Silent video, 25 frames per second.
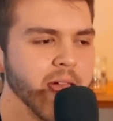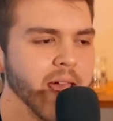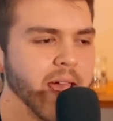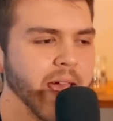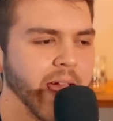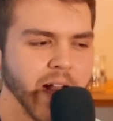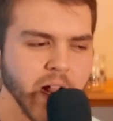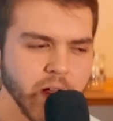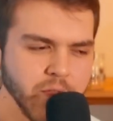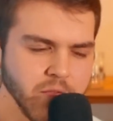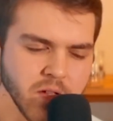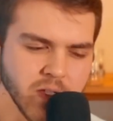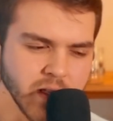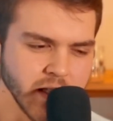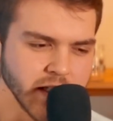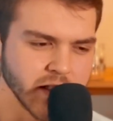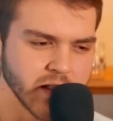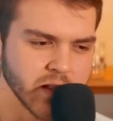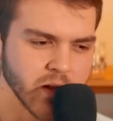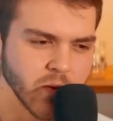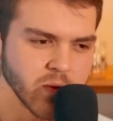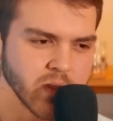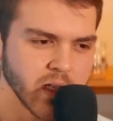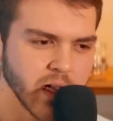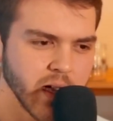I feel like
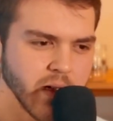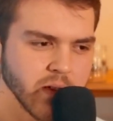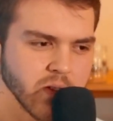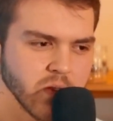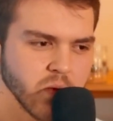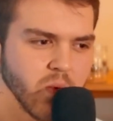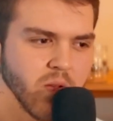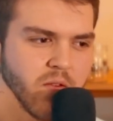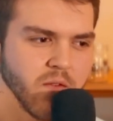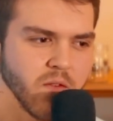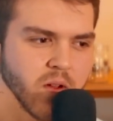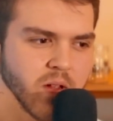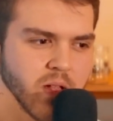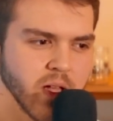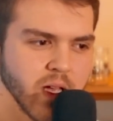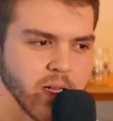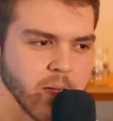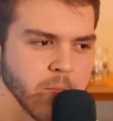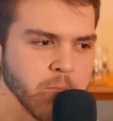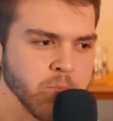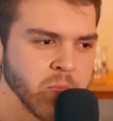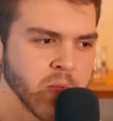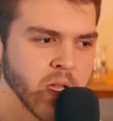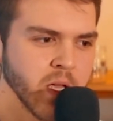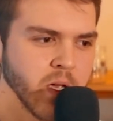sometimes we feel like
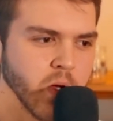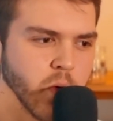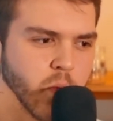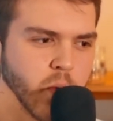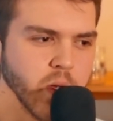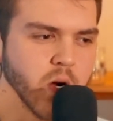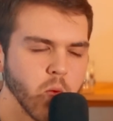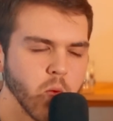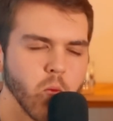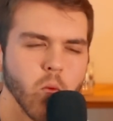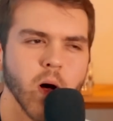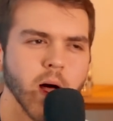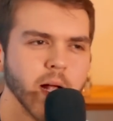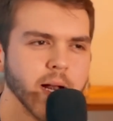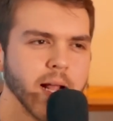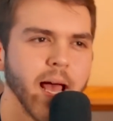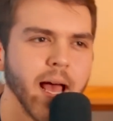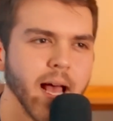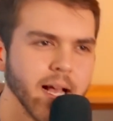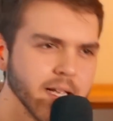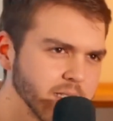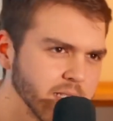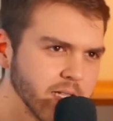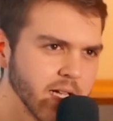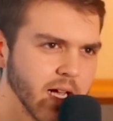we want to
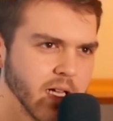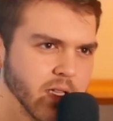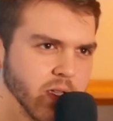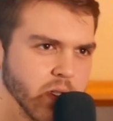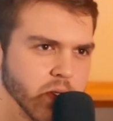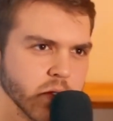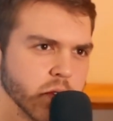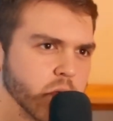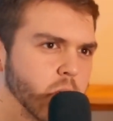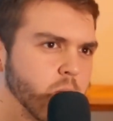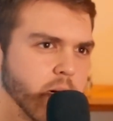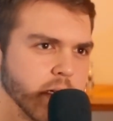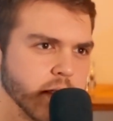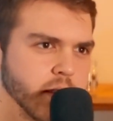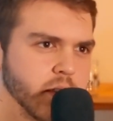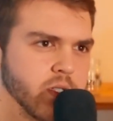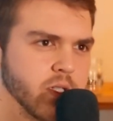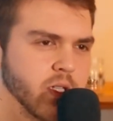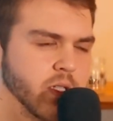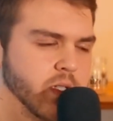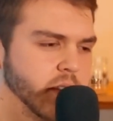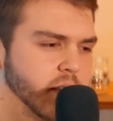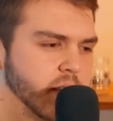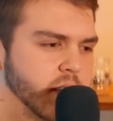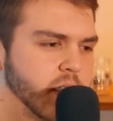ask God those
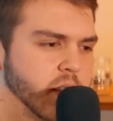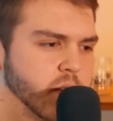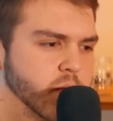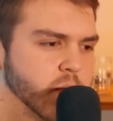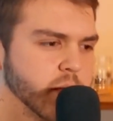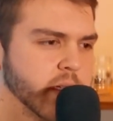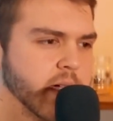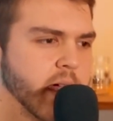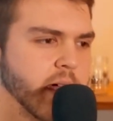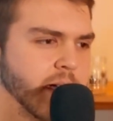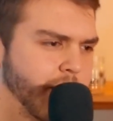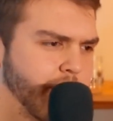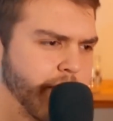questions because we're kind of